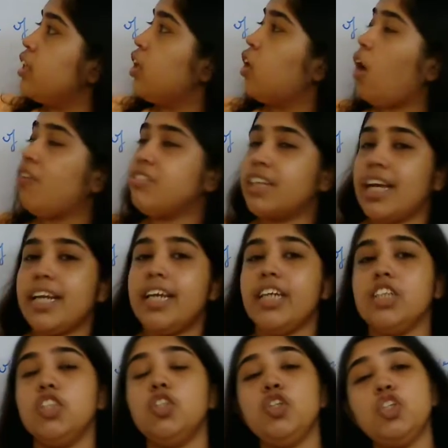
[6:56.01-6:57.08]
the law of
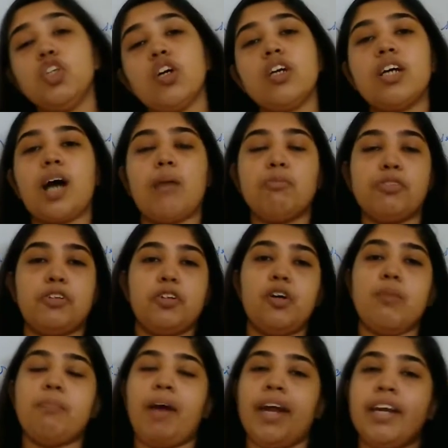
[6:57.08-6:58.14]
segregation should come to
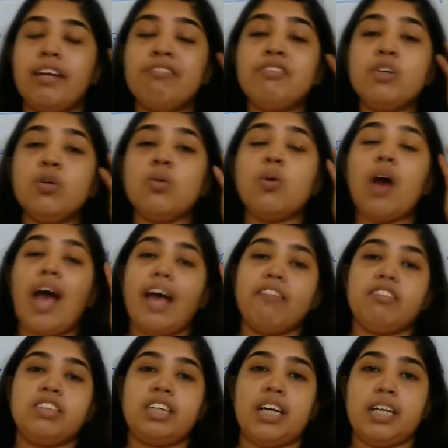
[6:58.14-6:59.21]
your mind if you
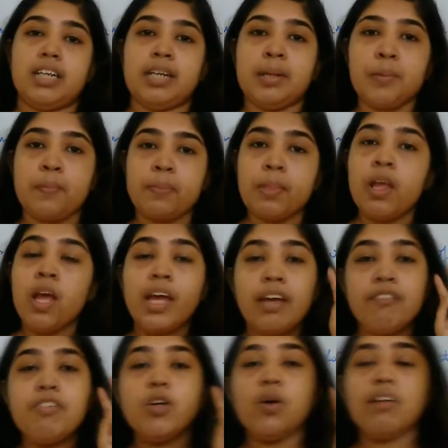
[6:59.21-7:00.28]
have studied.
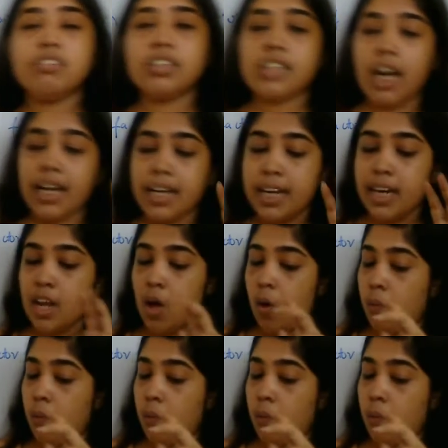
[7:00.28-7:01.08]
If you have studied,